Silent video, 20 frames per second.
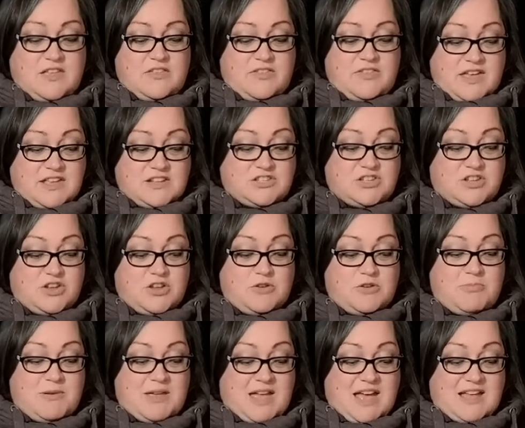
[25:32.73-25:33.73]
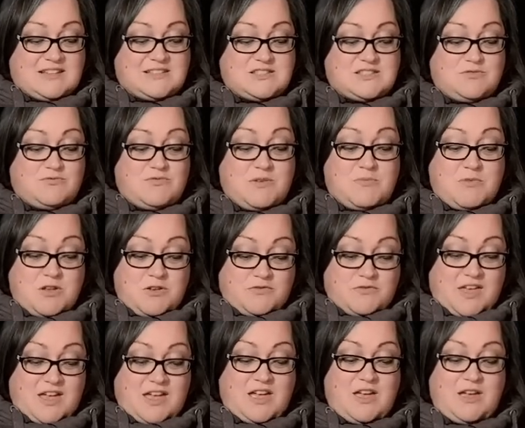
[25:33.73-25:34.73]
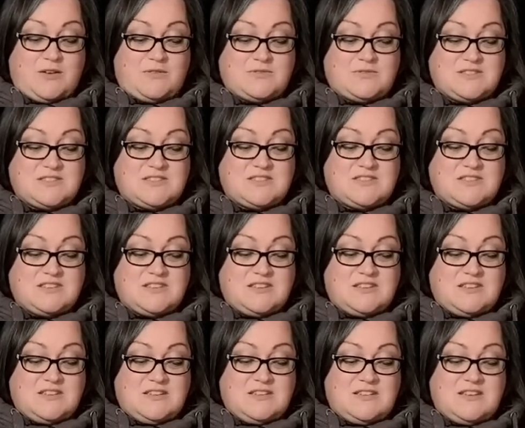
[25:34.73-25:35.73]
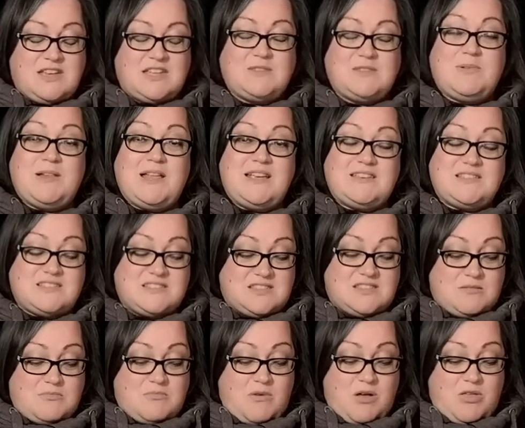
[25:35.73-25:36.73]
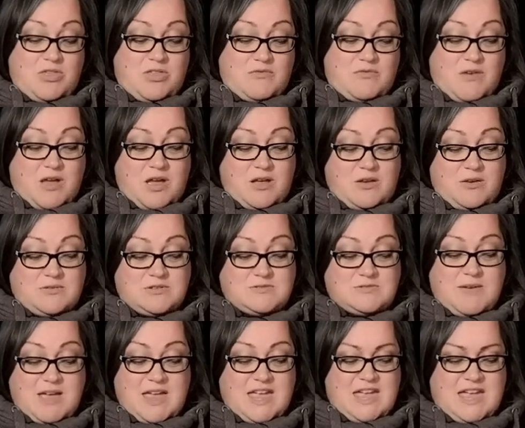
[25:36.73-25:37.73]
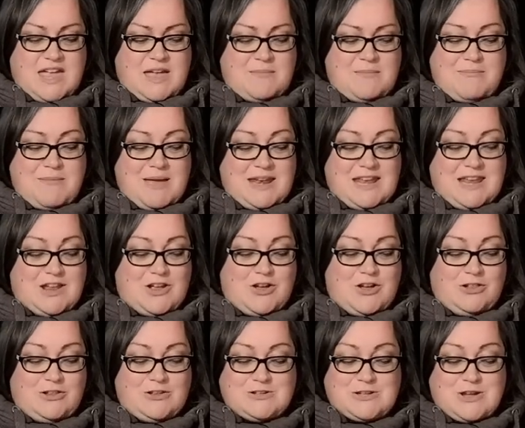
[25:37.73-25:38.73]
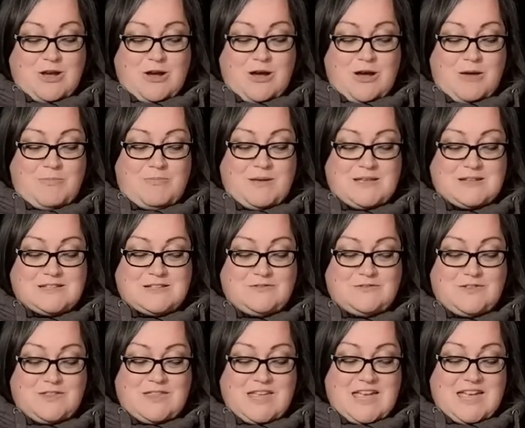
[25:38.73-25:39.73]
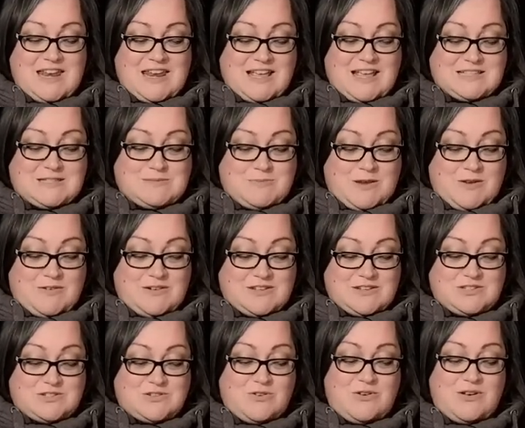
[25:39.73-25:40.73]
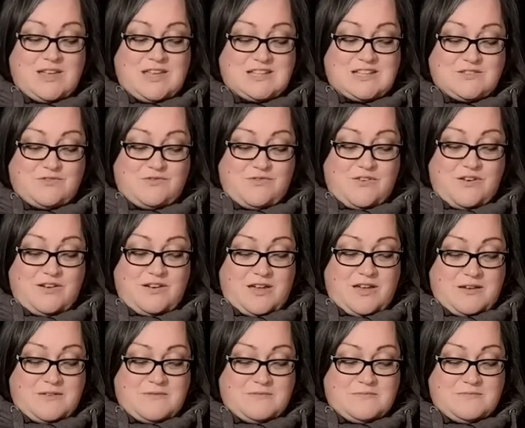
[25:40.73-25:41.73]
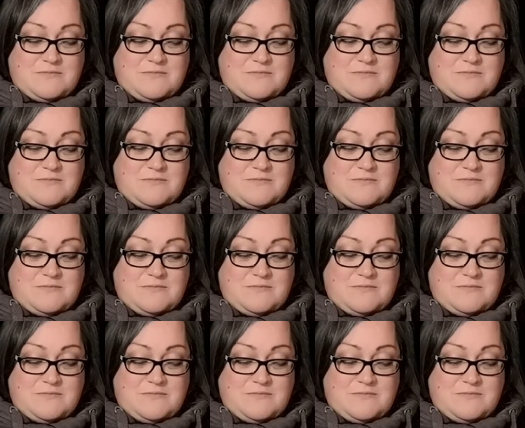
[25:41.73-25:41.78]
They too began to remove their coats and placed them on the road, making a many-coloured carpet for the inexperienced donkey to follow.